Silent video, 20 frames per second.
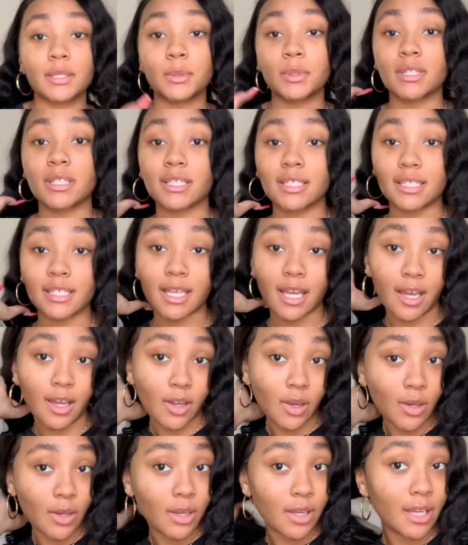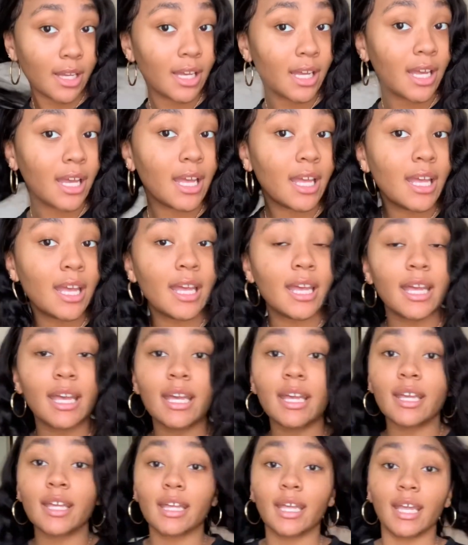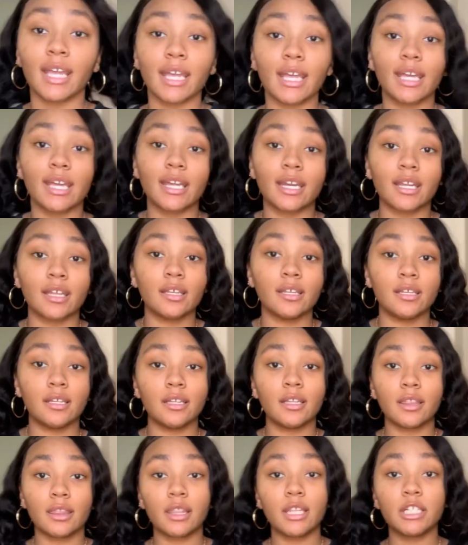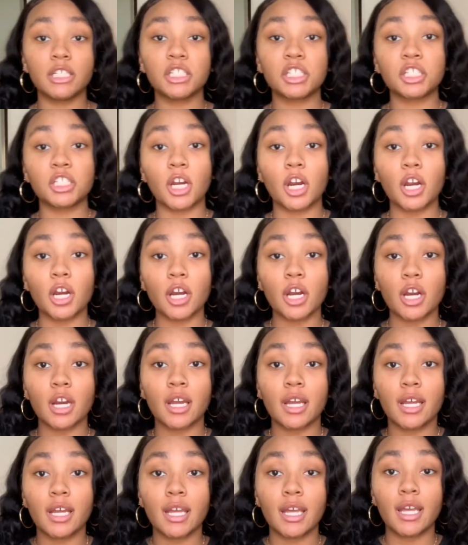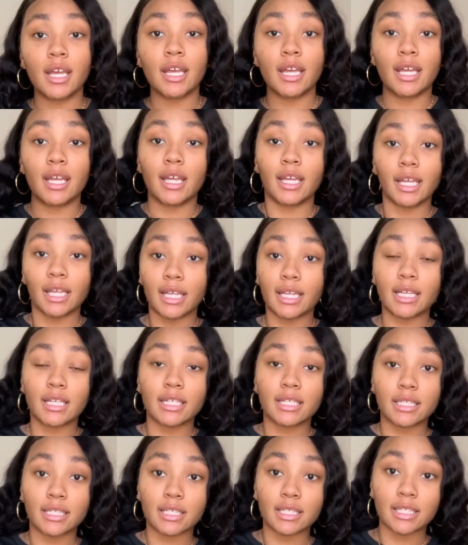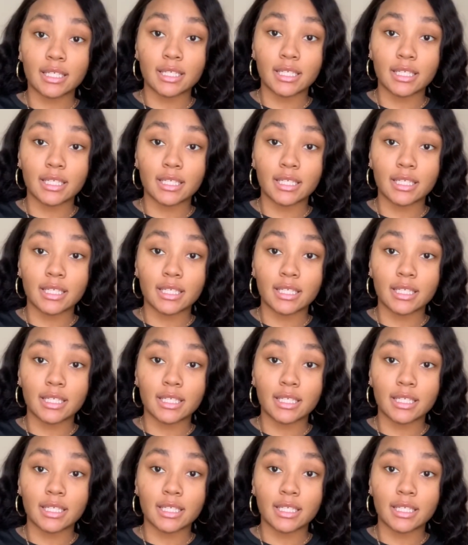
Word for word: with this, y'all. And the shirt is,